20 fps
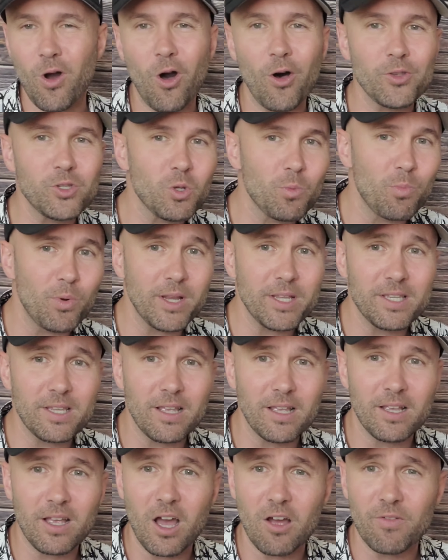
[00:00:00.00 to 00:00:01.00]
also
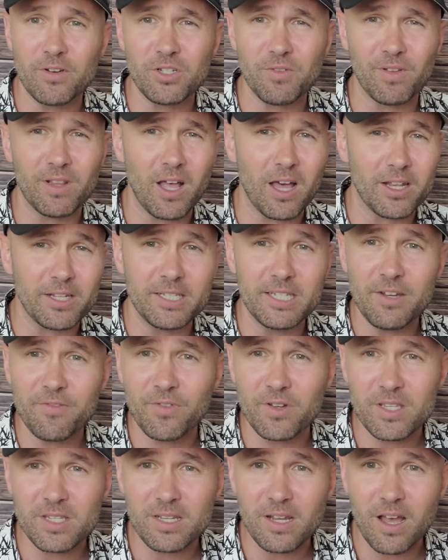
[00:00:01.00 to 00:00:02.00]
bring coverage of a lot of
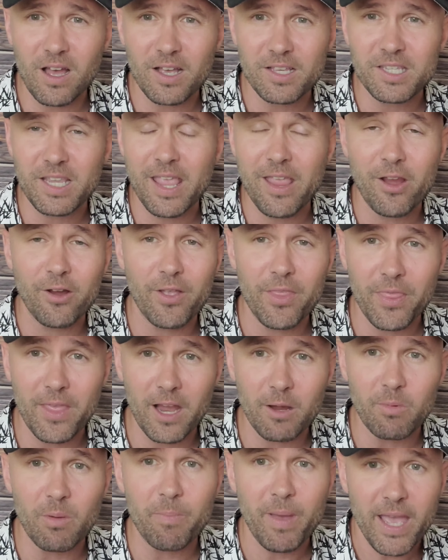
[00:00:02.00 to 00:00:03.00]
different stocks here and
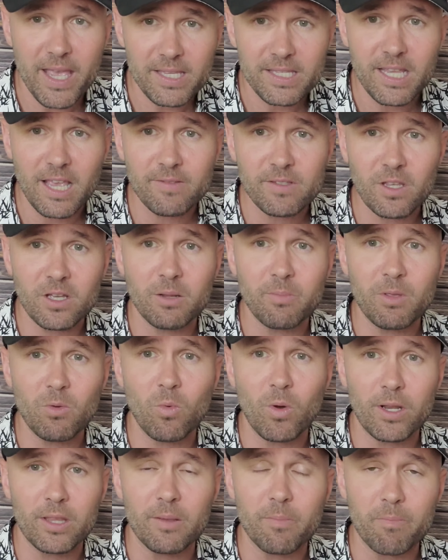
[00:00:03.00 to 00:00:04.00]
there, but Paysafe is going to be
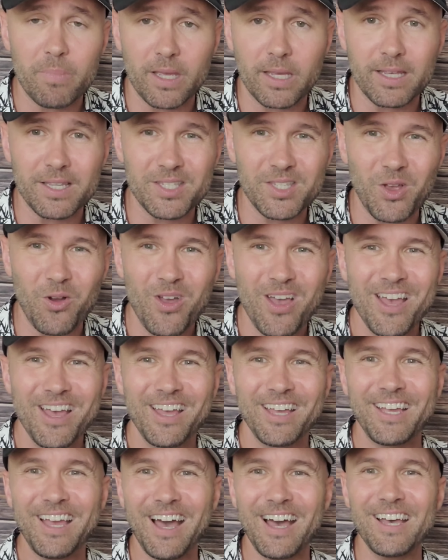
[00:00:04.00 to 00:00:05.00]
one of the biggest. So
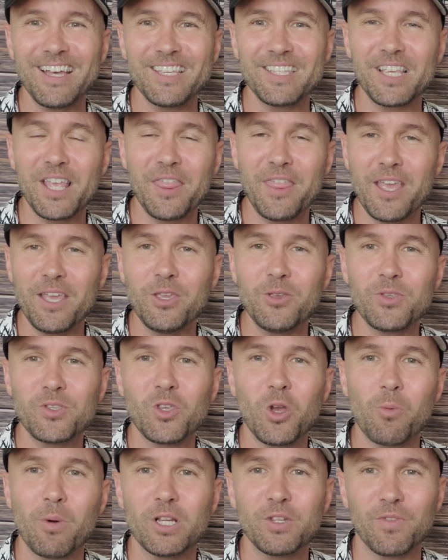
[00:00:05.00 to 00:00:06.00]
guys, thank you
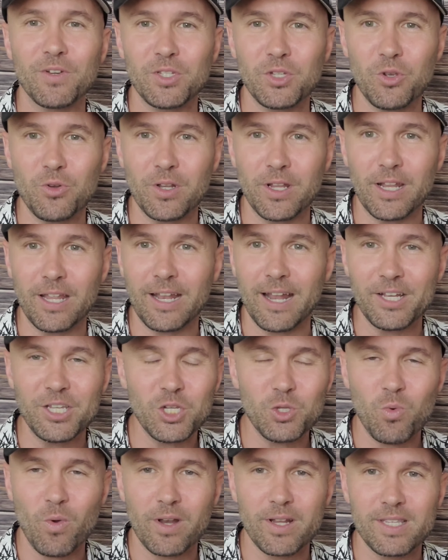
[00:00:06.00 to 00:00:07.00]
so much for tuning in. I
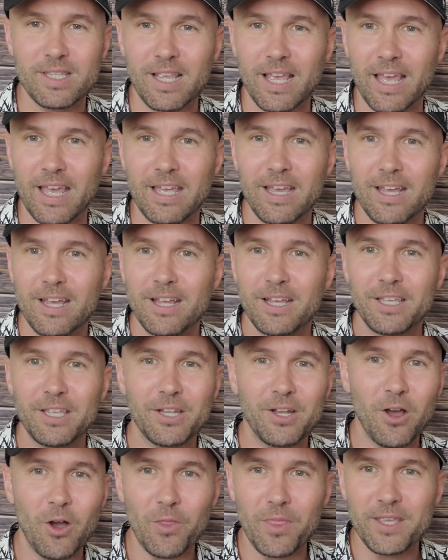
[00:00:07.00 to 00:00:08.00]
just want to say,
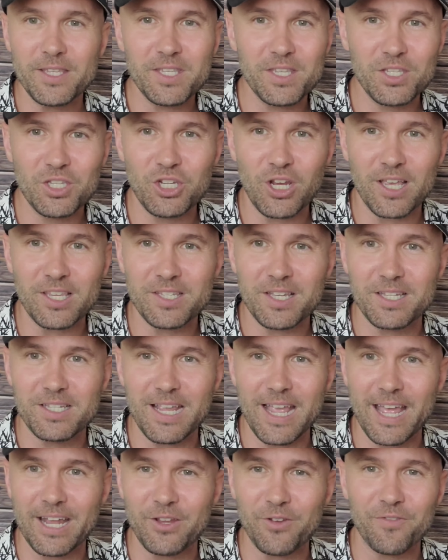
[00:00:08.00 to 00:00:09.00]
this is Justin
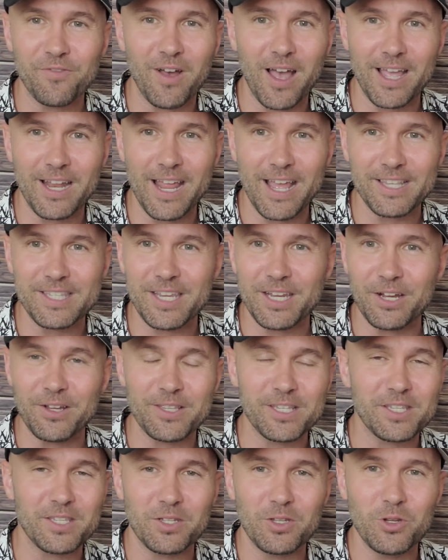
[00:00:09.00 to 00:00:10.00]
Daniel Finance here.
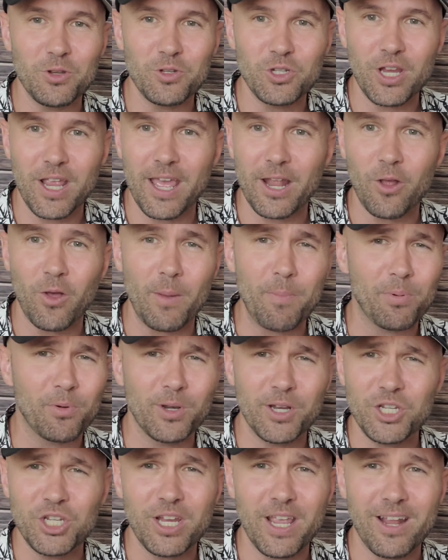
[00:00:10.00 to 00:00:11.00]
This is a new channel. I
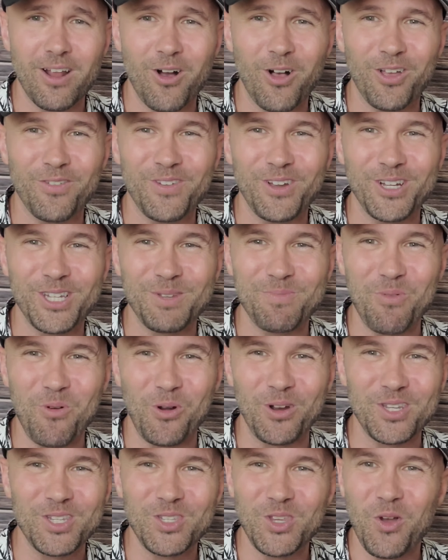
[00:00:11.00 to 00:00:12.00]
appreciate all of your
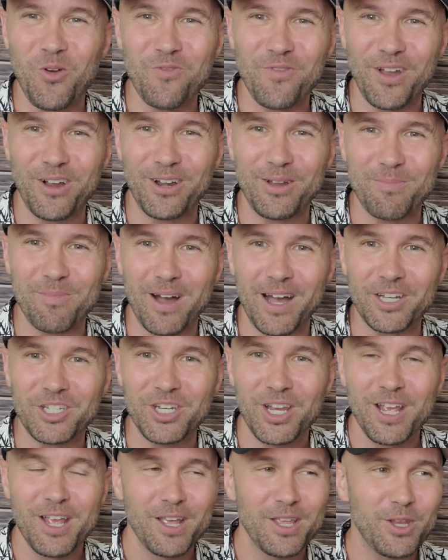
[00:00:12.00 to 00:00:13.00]
support so very
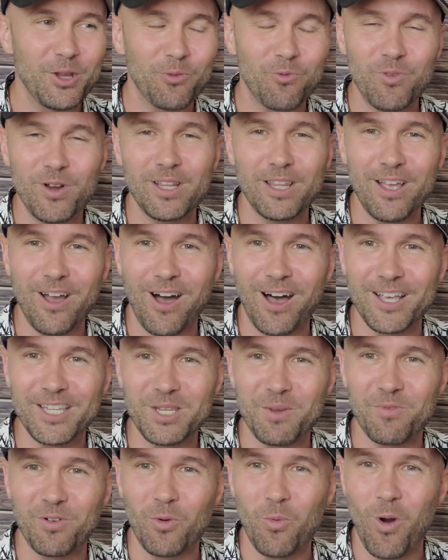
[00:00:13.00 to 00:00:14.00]
much. You're really
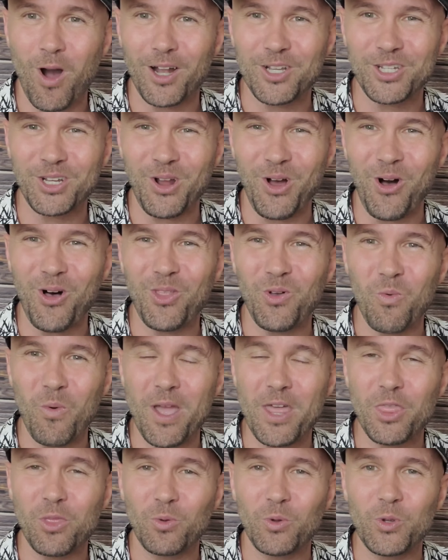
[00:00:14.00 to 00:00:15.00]
awesome for watching all the
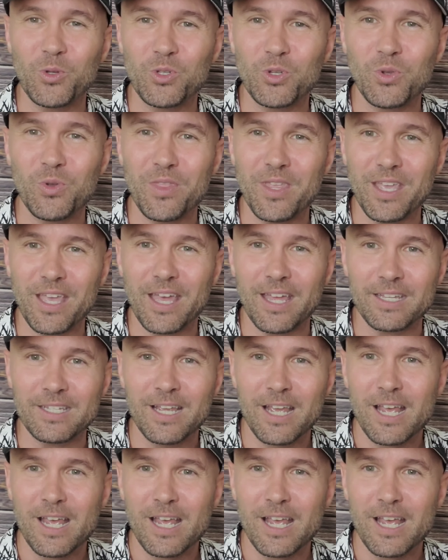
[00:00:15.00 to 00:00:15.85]
way through to the end.